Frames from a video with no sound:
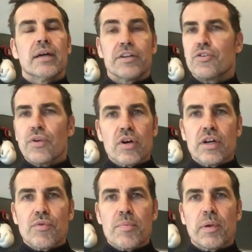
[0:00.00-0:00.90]
And you're not going
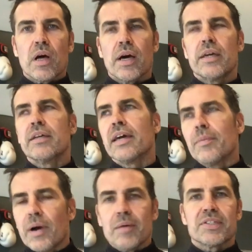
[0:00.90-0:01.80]
to reply, yeah,
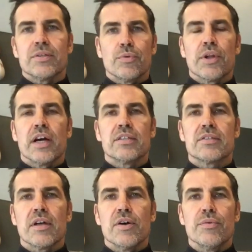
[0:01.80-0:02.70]
but I'm still nine
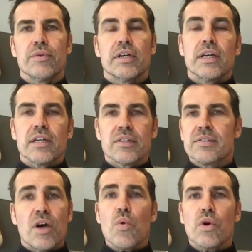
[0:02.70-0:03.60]
stone. Because
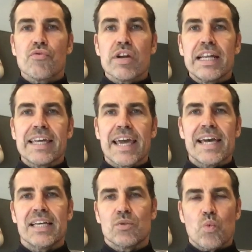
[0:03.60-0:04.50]
no one really
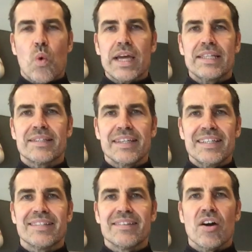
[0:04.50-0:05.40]
cares. Weight
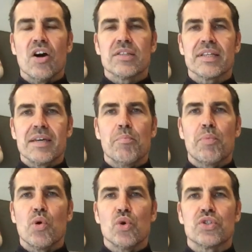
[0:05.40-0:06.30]
is not
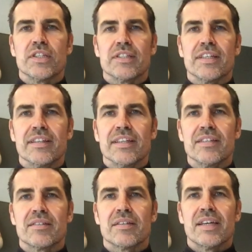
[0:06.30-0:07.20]
important in
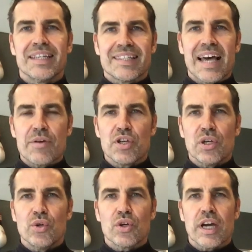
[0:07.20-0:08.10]
this. It's how you
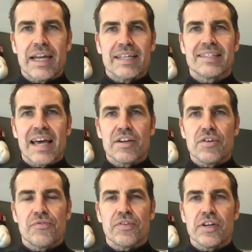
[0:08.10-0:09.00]
look and it's how
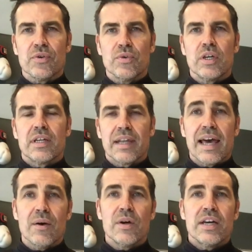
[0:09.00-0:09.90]
you feel.
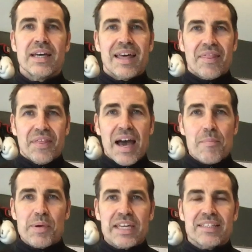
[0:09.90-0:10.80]
Now,
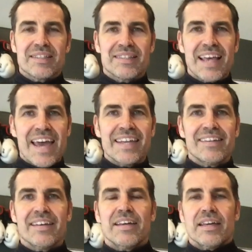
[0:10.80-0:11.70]
that being said,
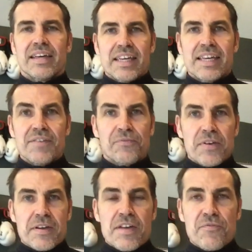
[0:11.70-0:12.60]
if,
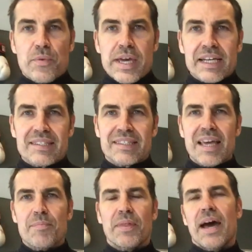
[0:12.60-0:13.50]
if we
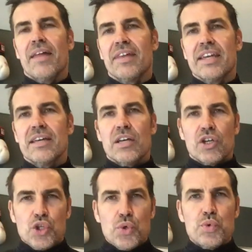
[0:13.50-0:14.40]
accept that, then
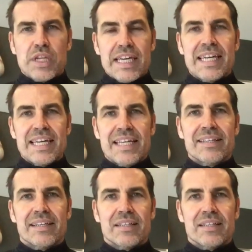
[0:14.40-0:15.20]
you need